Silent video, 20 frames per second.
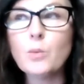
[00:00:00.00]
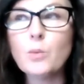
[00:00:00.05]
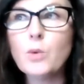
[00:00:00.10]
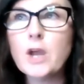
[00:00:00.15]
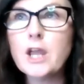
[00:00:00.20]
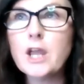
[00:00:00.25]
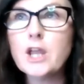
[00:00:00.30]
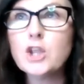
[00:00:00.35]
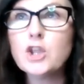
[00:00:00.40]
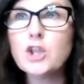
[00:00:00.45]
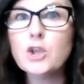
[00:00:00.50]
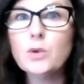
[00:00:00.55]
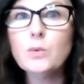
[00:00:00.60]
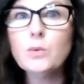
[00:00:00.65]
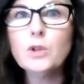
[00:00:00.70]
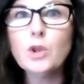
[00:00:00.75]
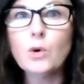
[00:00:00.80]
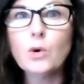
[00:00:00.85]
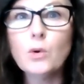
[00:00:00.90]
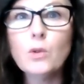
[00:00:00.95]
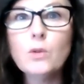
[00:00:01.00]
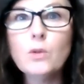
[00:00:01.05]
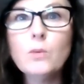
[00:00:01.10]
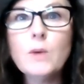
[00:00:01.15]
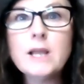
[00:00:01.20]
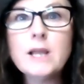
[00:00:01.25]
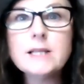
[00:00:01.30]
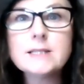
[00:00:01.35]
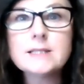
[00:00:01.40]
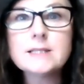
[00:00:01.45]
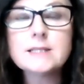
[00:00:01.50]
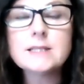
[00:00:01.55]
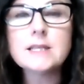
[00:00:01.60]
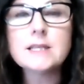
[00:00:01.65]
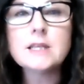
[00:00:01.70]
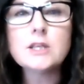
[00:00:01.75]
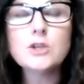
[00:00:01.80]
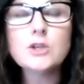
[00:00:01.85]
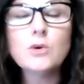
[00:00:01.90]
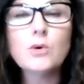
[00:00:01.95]
where you will always
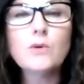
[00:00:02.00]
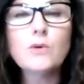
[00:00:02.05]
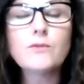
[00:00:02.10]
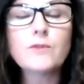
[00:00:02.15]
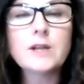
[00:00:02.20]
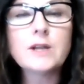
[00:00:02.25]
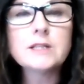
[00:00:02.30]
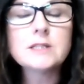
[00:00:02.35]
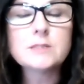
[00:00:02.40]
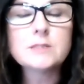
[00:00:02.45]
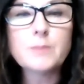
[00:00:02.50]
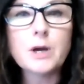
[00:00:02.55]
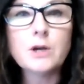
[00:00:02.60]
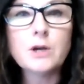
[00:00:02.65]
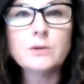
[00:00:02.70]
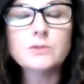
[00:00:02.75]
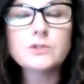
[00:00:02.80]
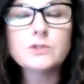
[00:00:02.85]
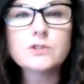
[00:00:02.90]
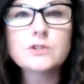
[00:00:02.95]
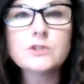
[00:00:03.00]
see your friends' posts?